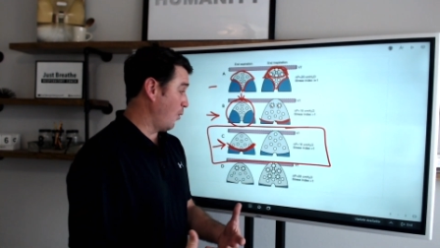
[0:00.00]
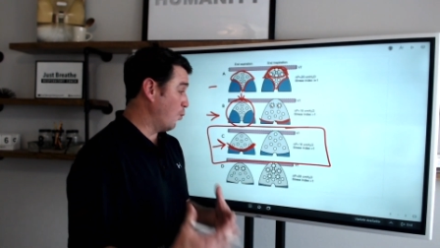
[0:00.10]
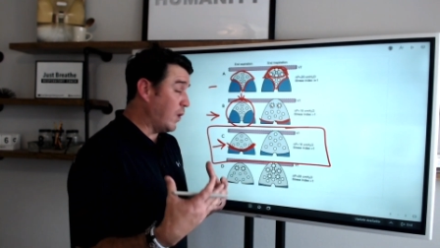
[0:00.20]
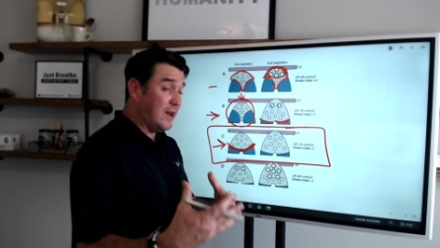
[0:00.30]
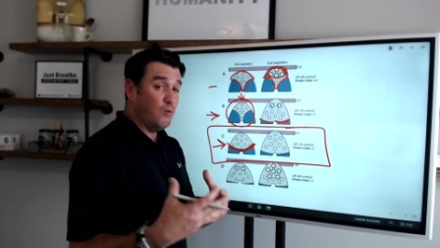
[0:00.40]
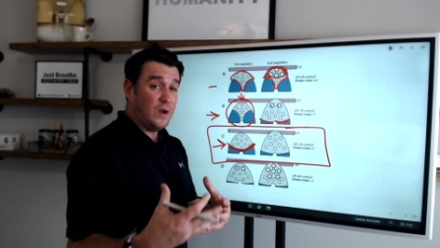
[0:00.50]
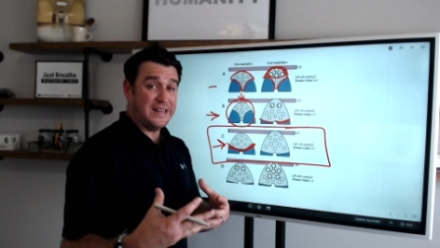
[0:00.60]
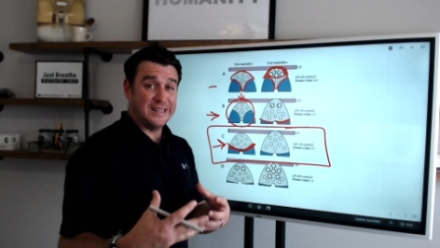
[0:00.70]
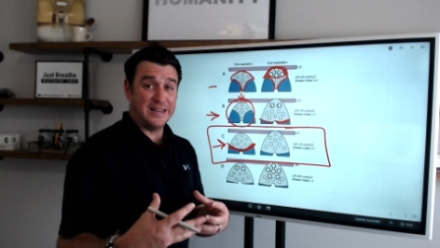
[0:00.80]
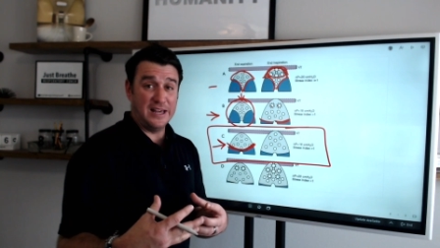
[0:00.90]
When
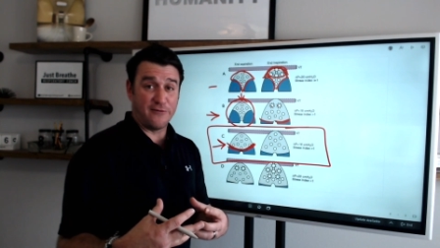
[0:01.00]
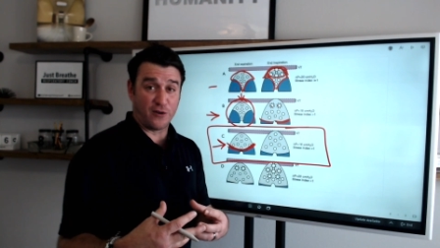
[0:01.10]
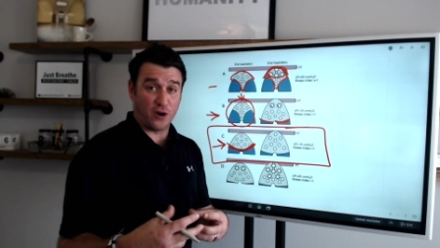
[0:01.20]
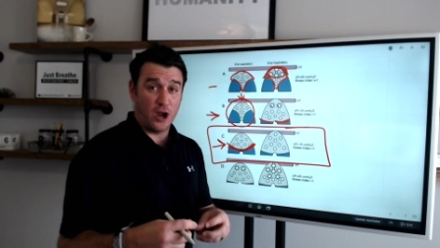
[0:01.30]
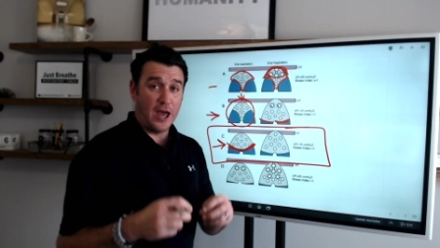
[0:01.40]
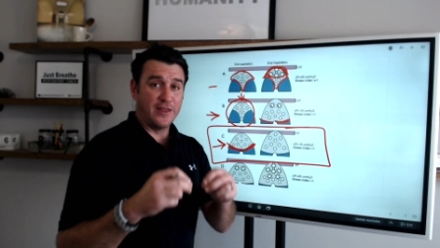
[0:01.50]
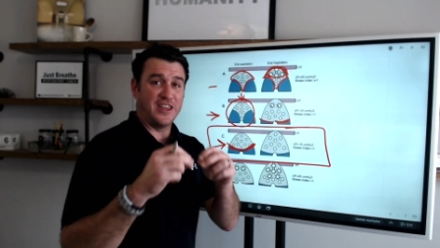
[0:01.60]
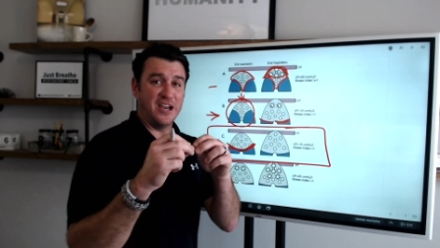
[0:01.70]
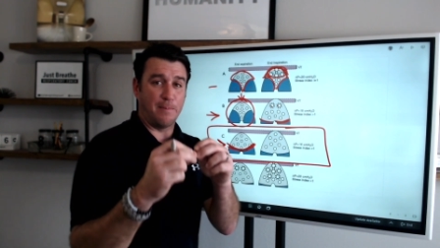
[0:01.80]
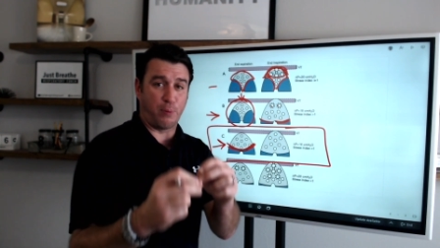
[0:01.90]
we deliver
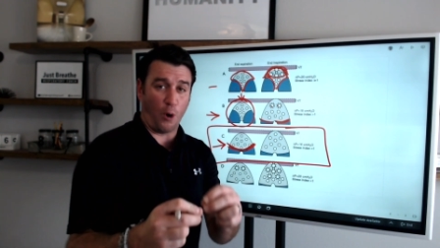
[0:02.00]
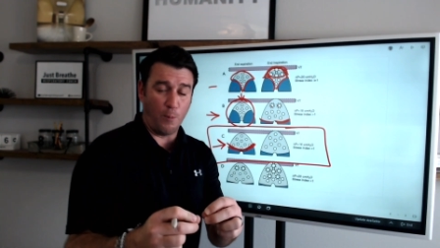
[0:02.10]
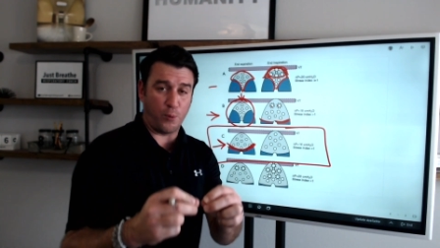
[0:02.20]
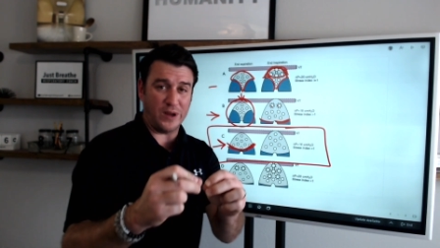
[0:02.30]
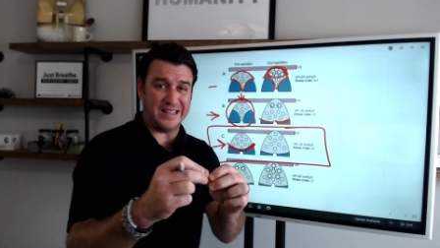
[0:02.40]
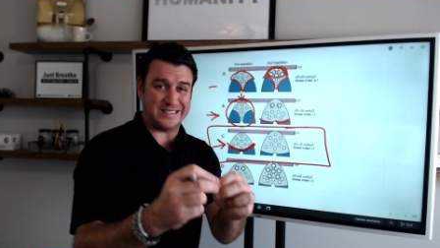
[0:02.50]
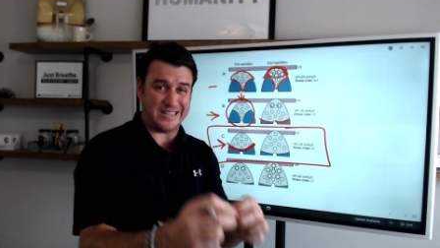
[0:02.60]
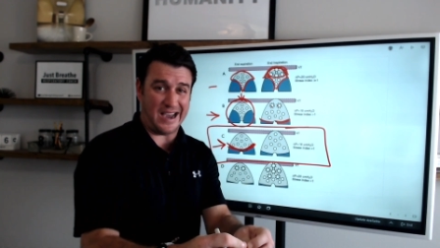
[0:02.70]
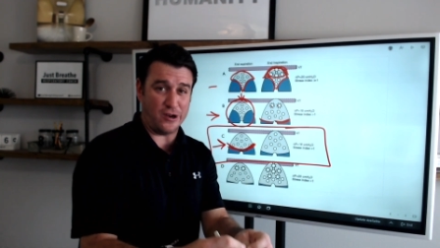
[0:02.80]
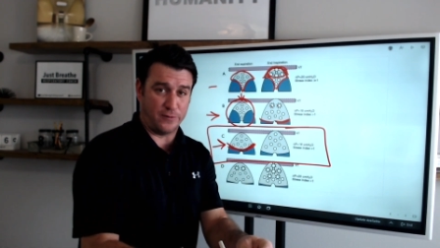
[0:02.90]
the appropriate
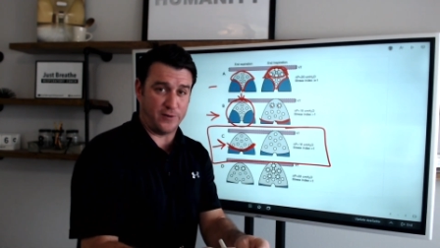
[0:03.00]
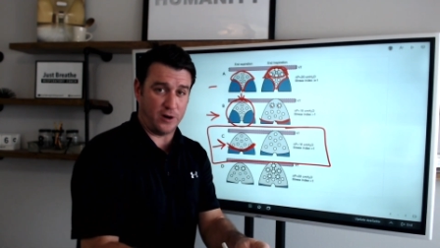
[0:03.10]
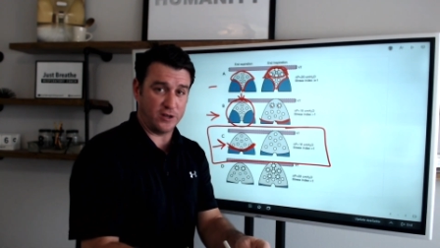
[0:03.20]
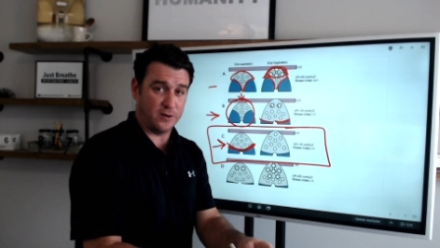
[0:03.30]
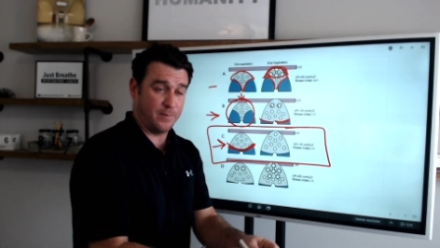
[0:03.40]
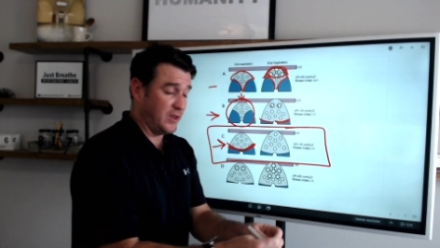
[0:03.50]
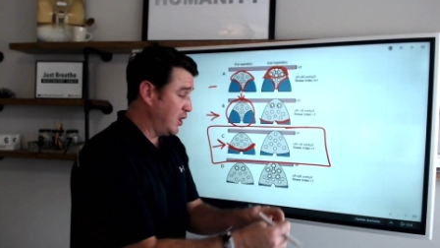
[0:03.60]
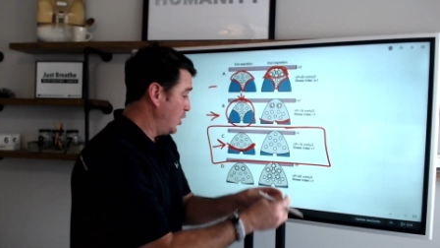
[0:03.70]
tidal volume